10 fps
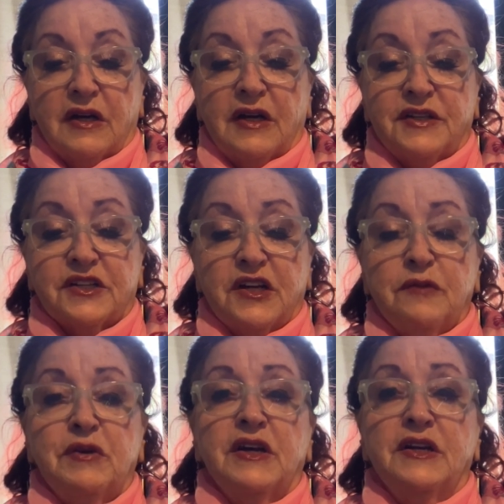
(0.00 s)
it's going to
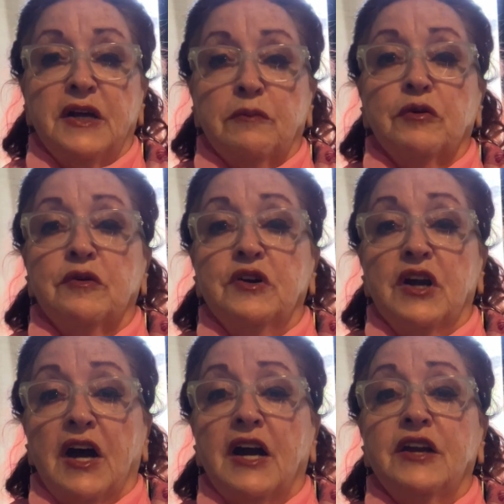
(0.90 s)
be a number
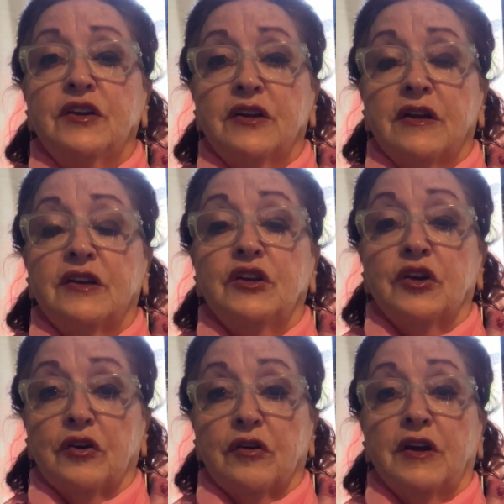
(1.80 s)
9
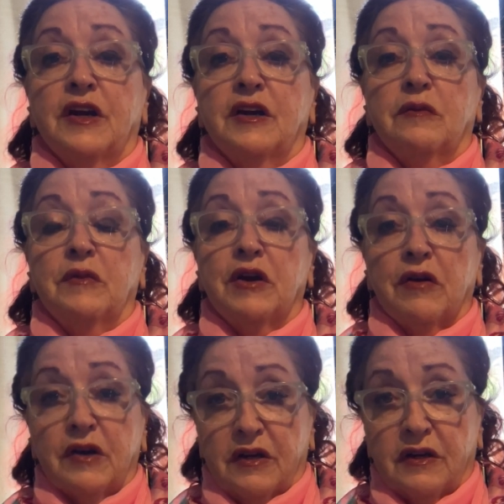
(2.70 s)
year in
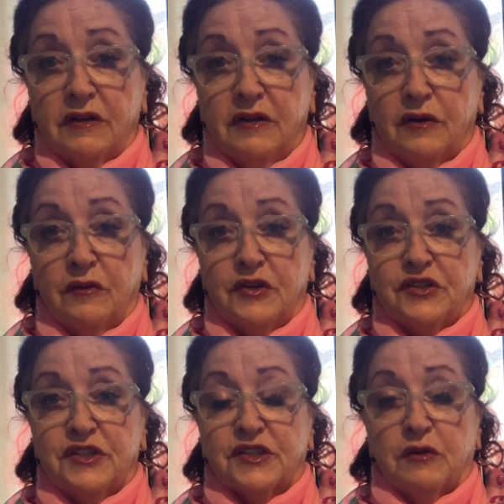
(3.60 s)
America, which
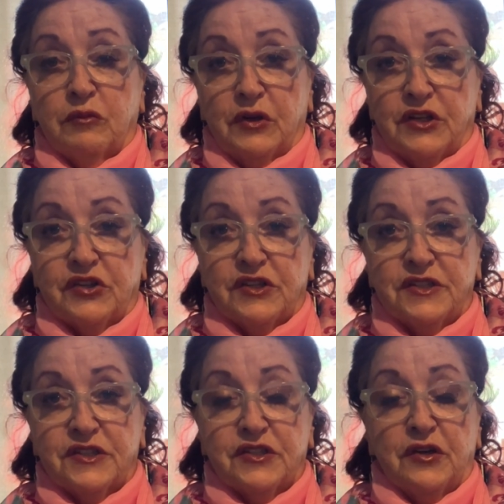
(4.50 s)
is completion.
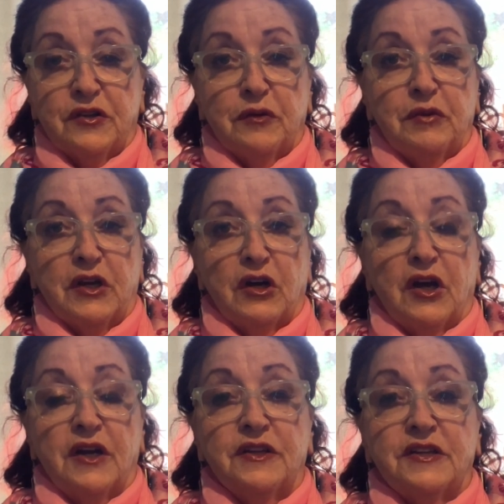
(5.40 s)
So there'll be a
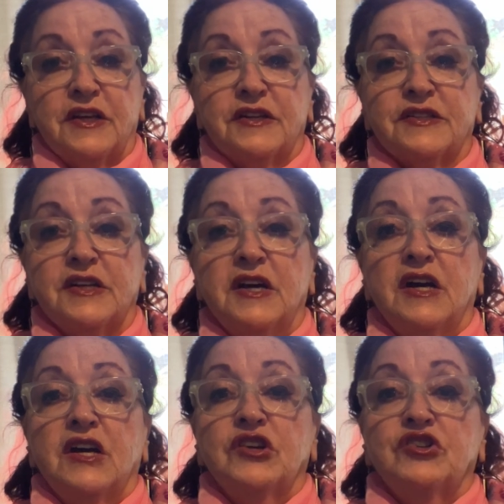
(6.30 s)
lot of things
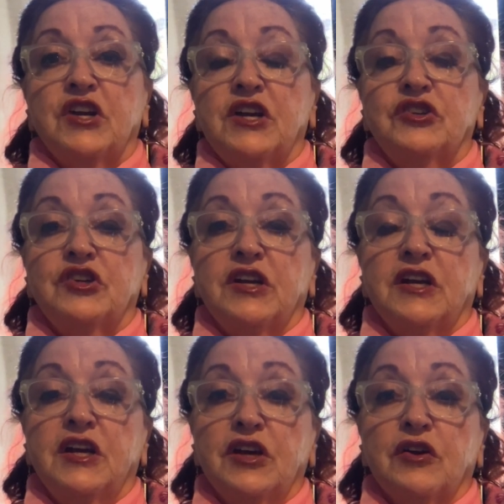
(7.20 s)
changing
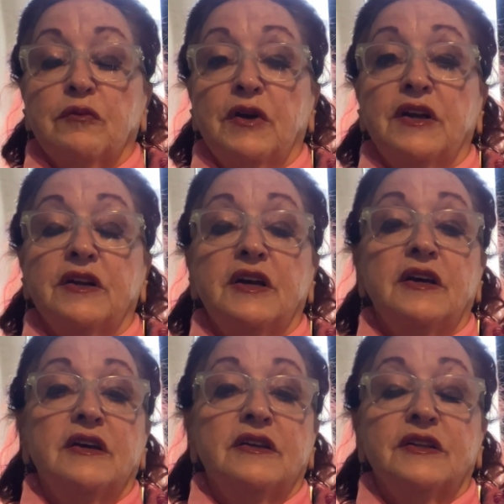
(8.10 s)
here, but
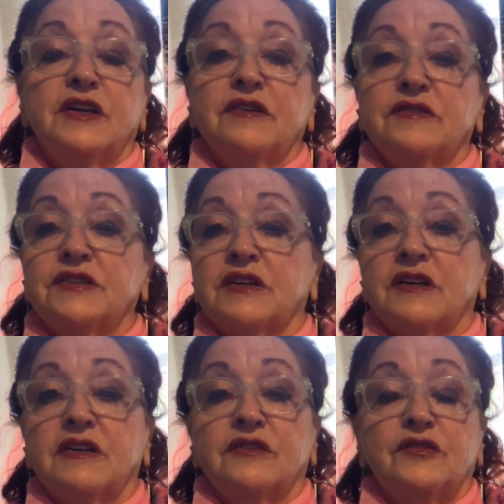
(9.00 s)
there's
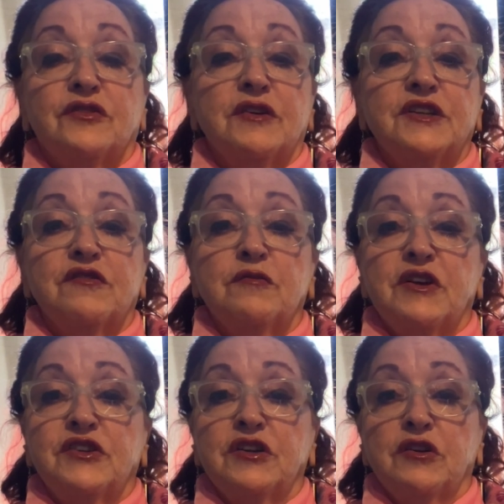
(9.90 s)

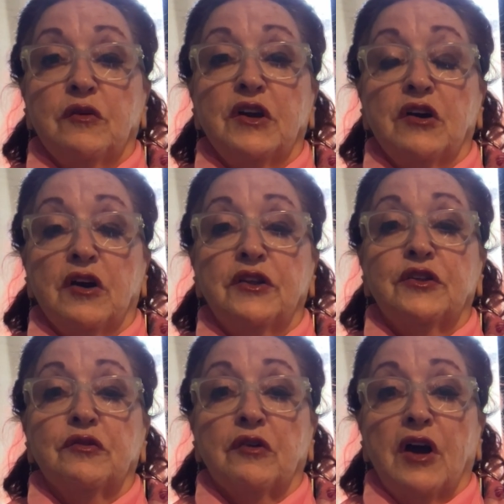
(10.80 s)
transformation going on
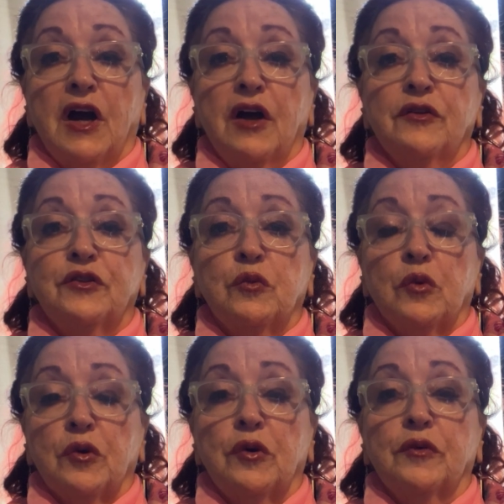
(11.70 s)
throughout the
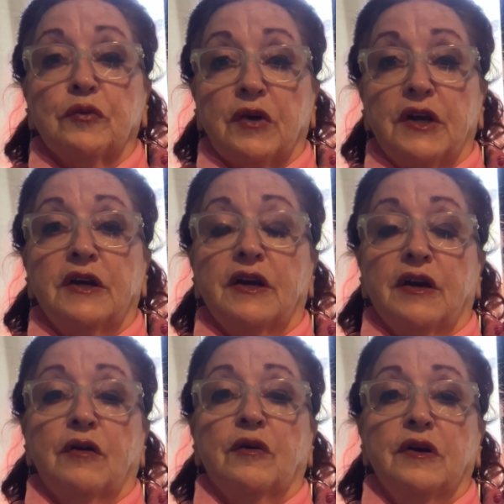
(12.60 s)
world right
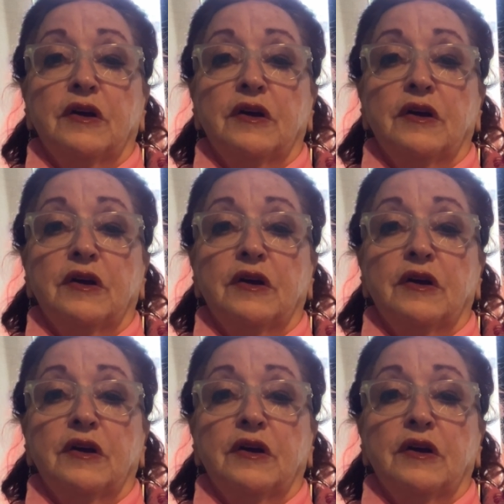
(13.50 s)
now.